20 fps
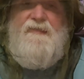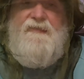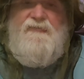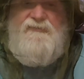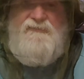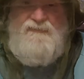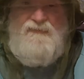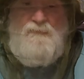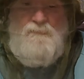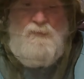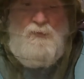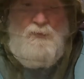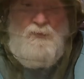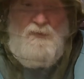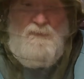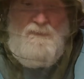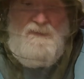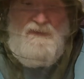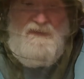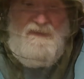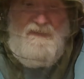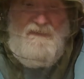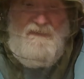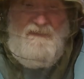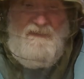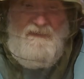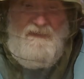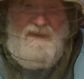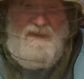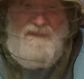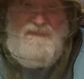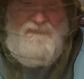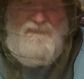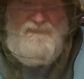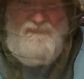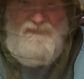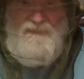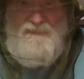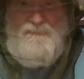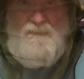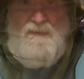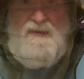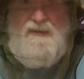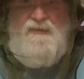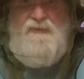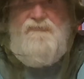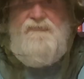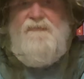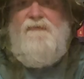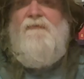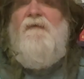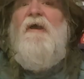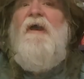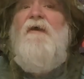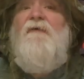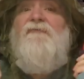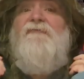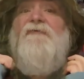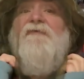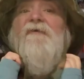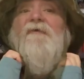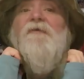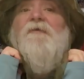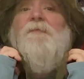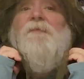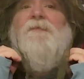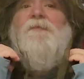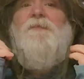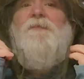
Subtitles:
summer will be here. I use these when I cut the grass, too.